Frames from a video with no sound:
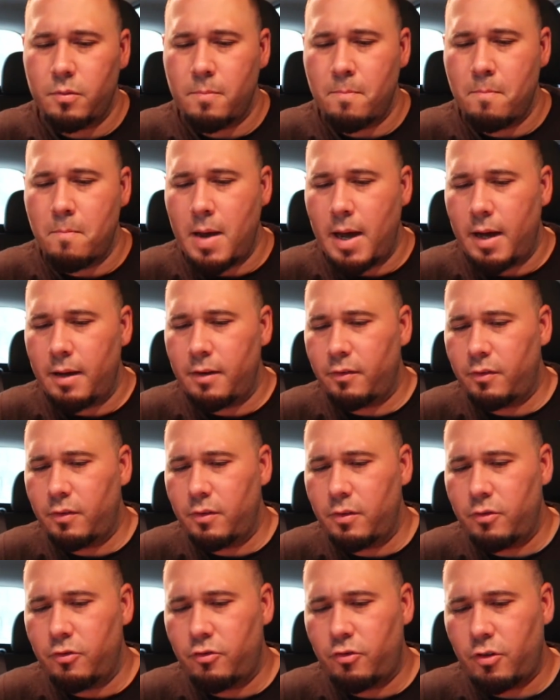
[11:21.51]

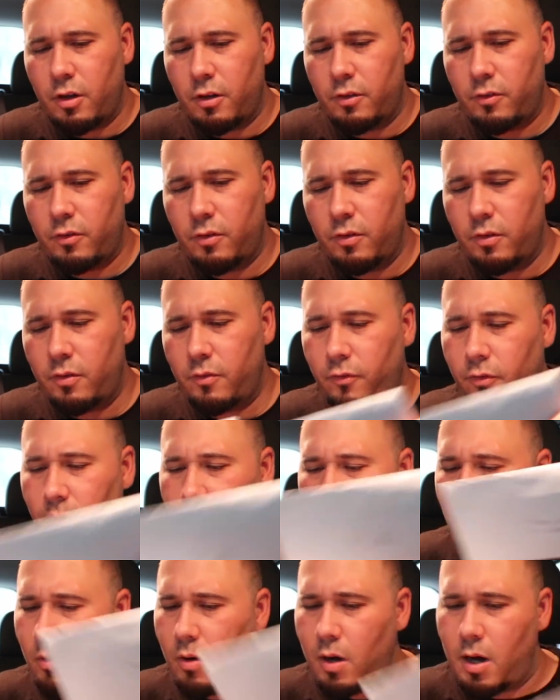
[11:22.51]
Madison Johnson
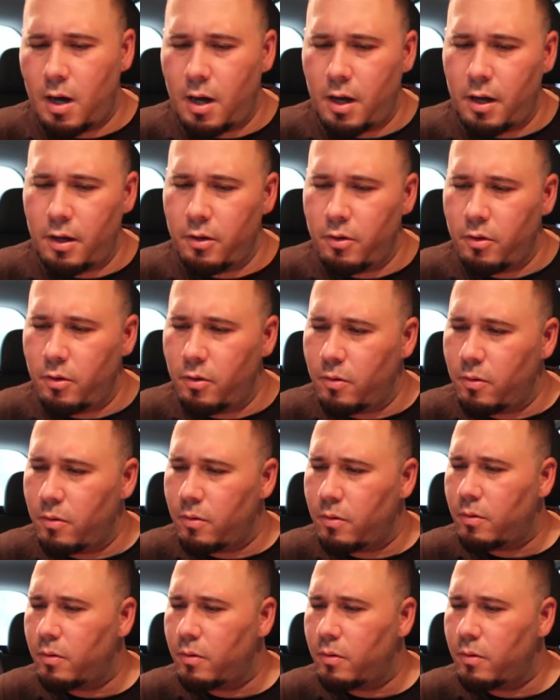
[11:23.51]
from Ohio.